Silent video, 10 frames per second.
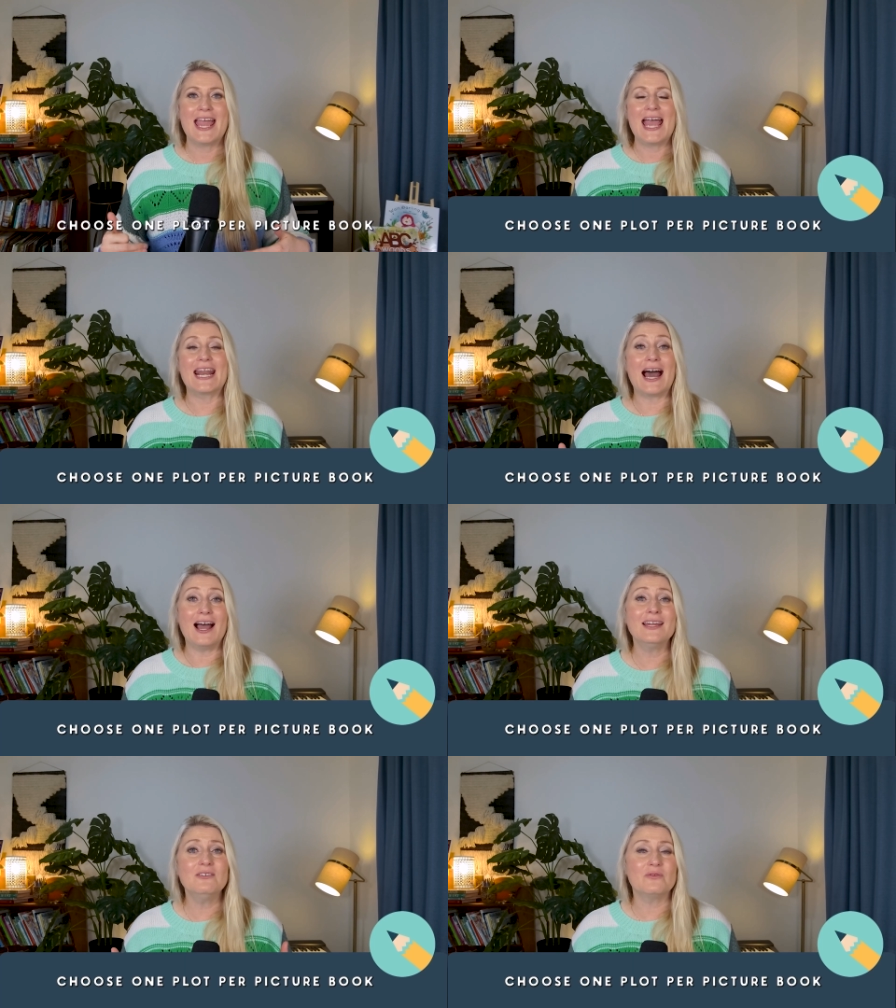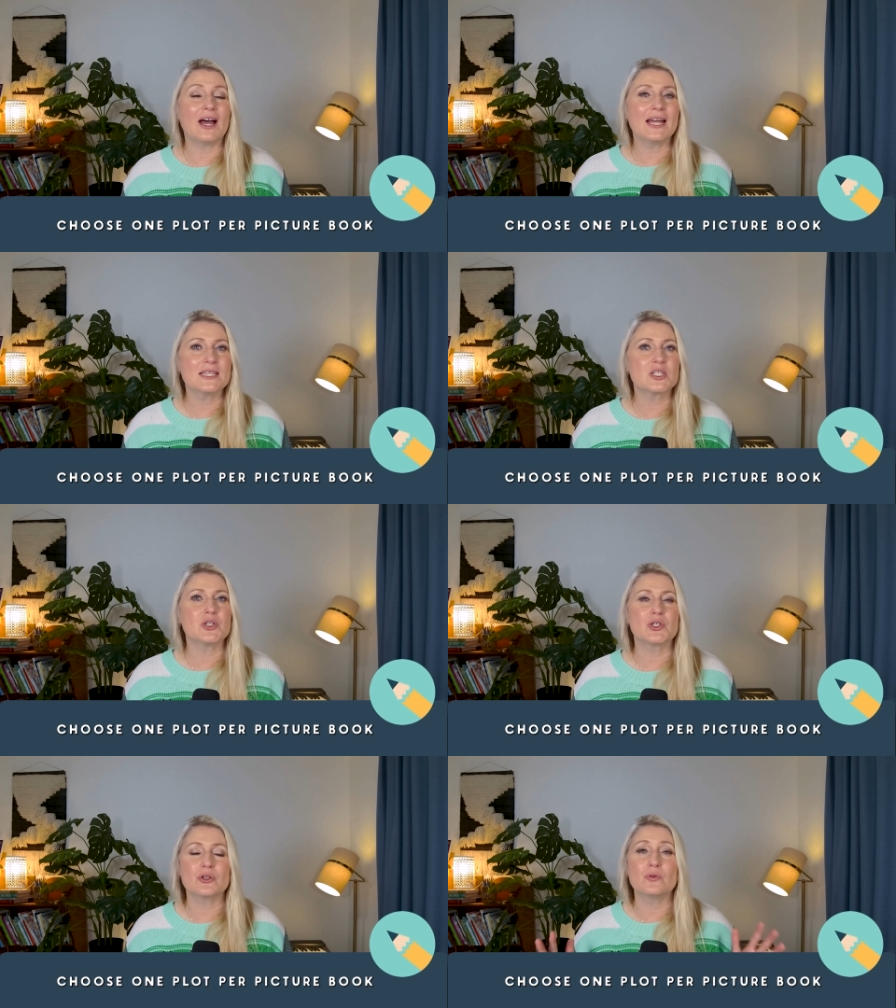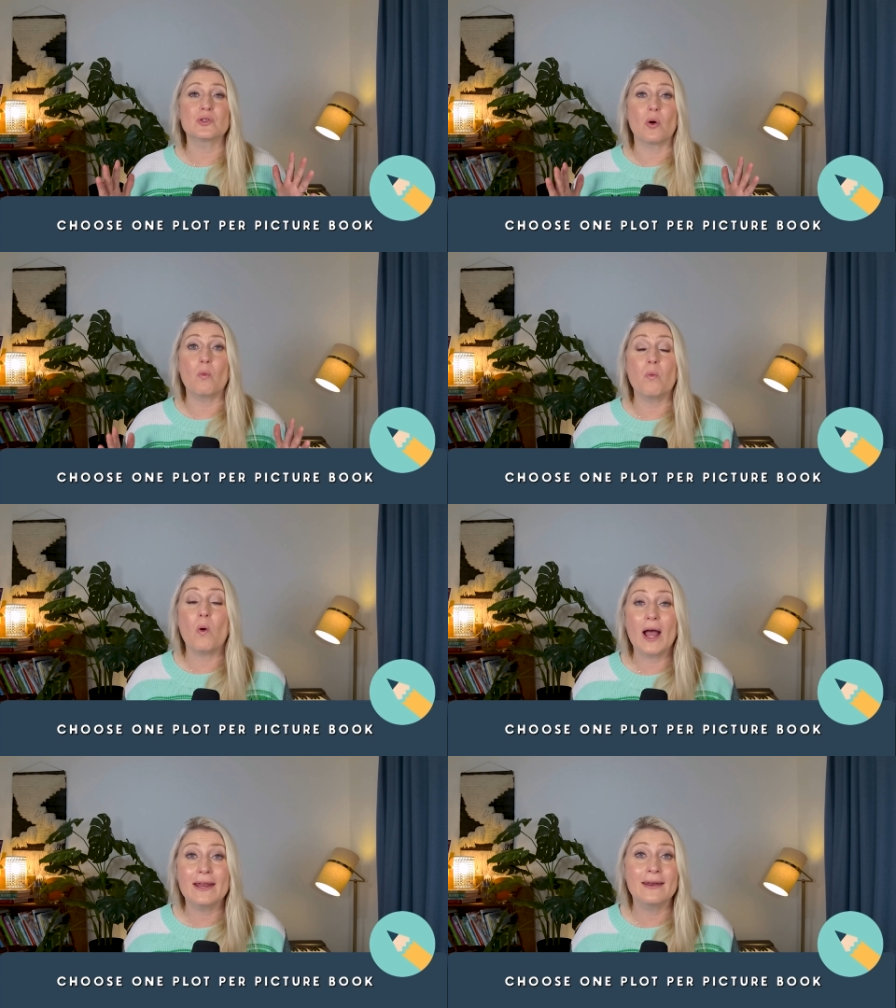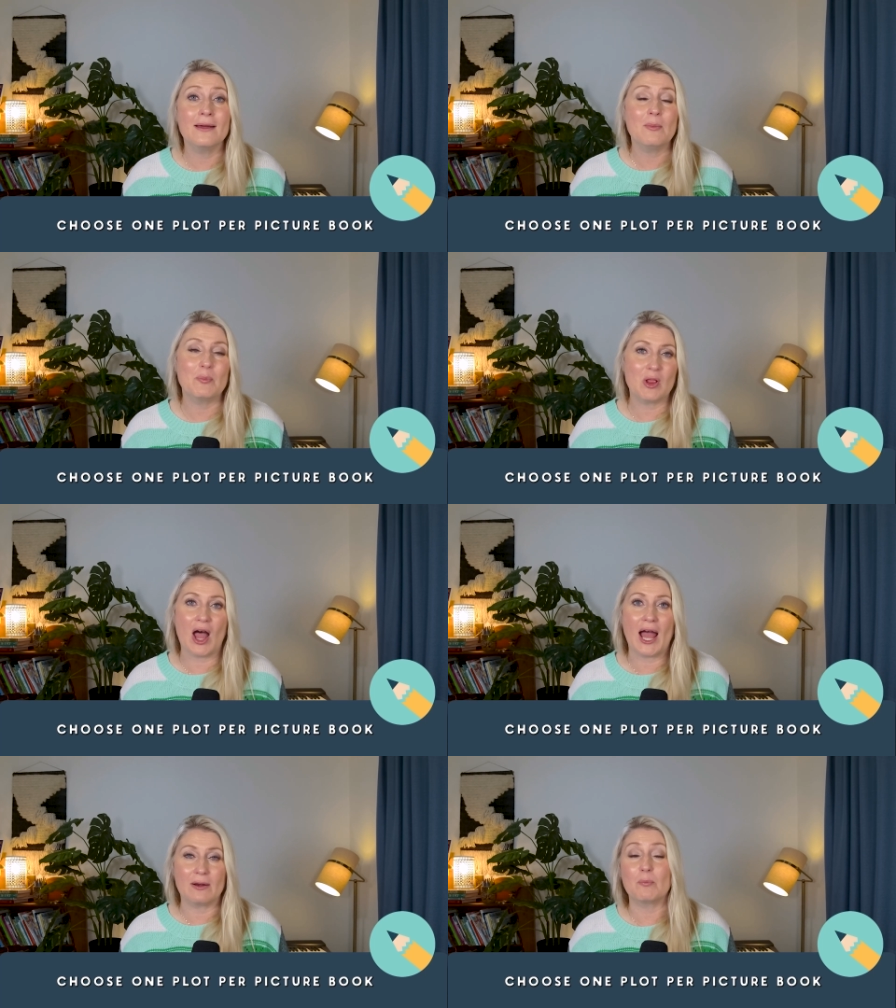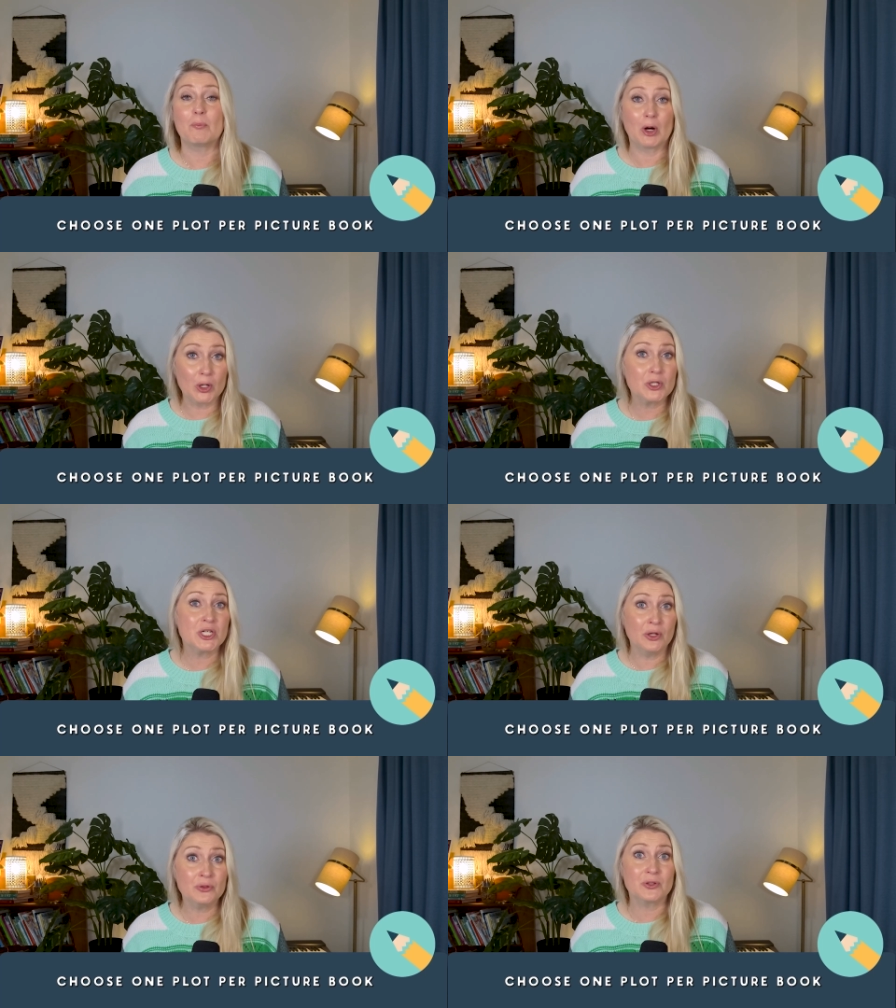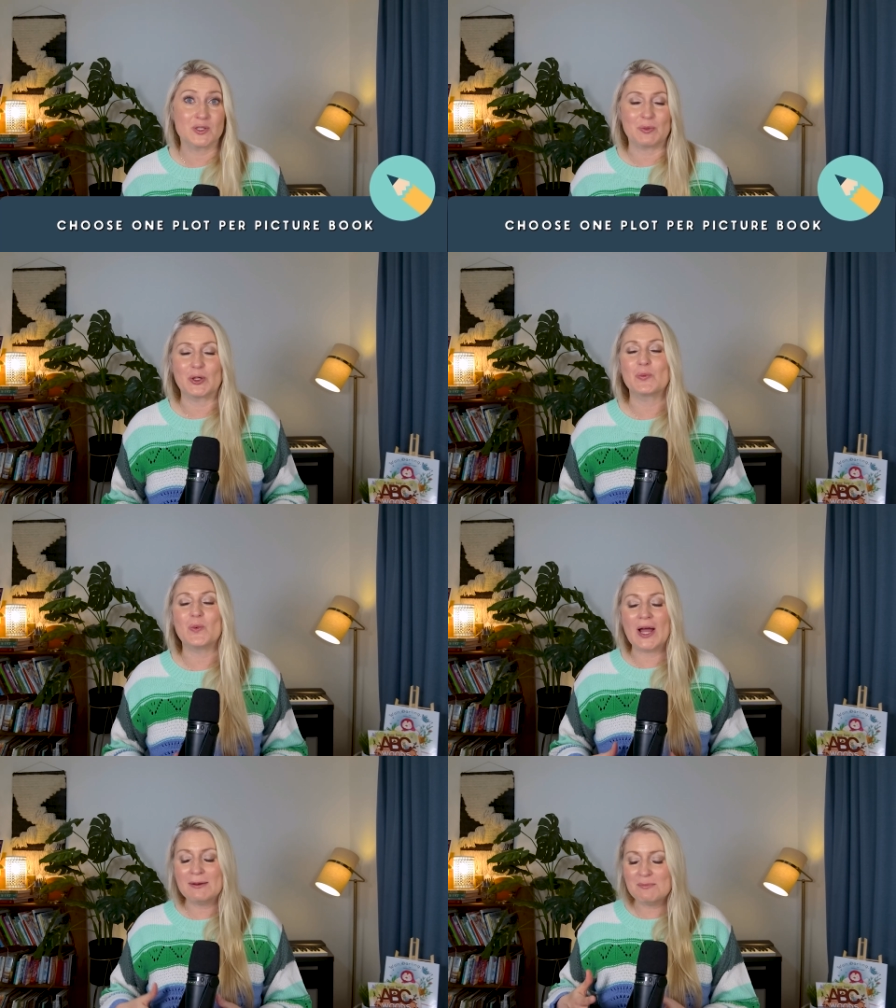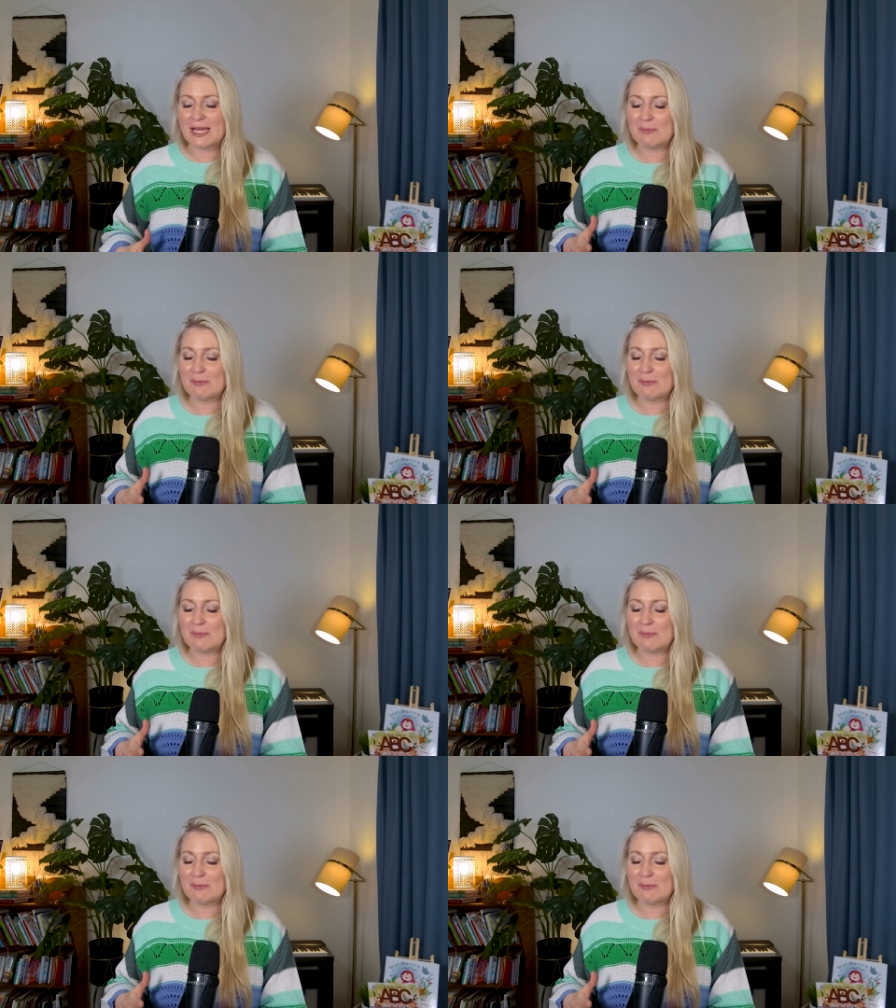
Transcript: And I advise to choose one plot per children's book, one main